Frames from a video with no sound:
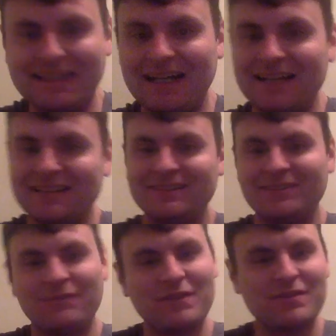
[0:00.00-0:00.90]
It
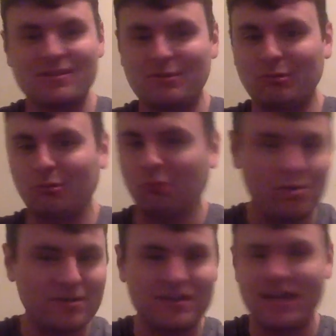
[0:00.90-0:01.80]
feels
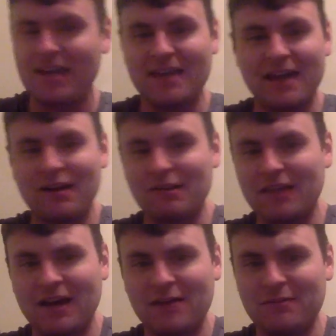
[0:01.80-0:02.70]
gross saying that out
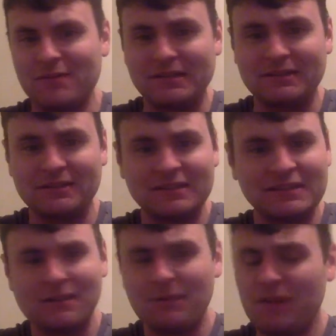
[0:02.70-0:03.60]
loud, but
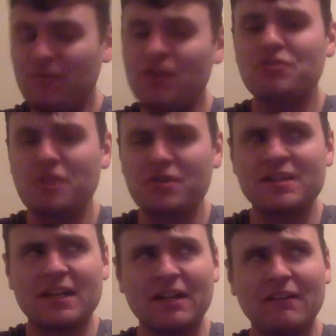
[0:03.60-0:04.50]
it feels gross
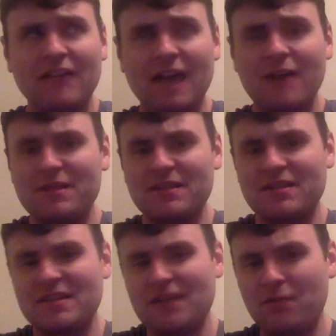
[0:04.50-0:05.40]
saying that out loud because he's
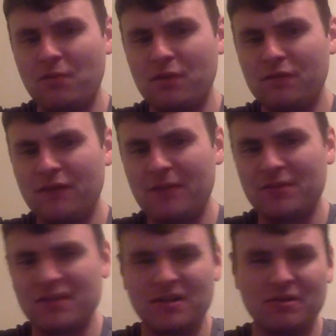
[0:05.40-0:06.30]

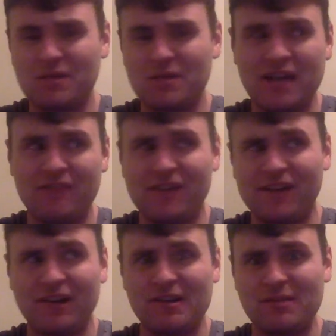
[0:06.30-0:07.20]
7.5% owned, which I find
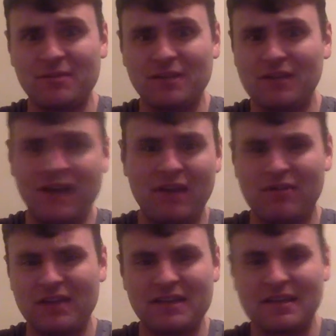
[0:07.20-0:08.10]
hard to believe. I don't
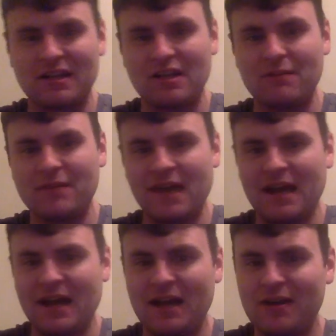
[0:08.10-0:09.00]
think he's going to come in that
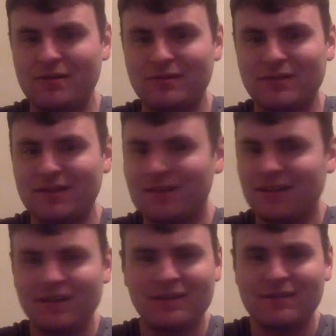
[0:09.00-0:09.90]
high owned.
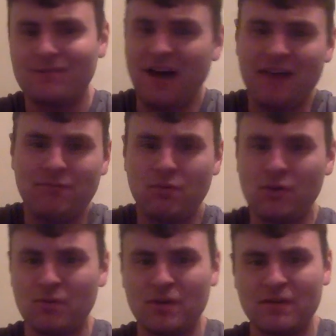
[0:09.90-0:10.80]
It's
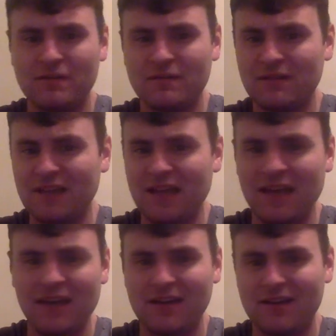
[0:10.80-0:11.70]

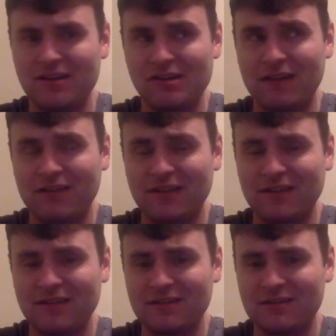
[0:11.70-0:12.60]
5.1K on
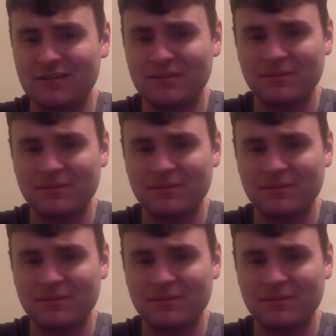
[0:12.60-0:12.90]
Draftkings.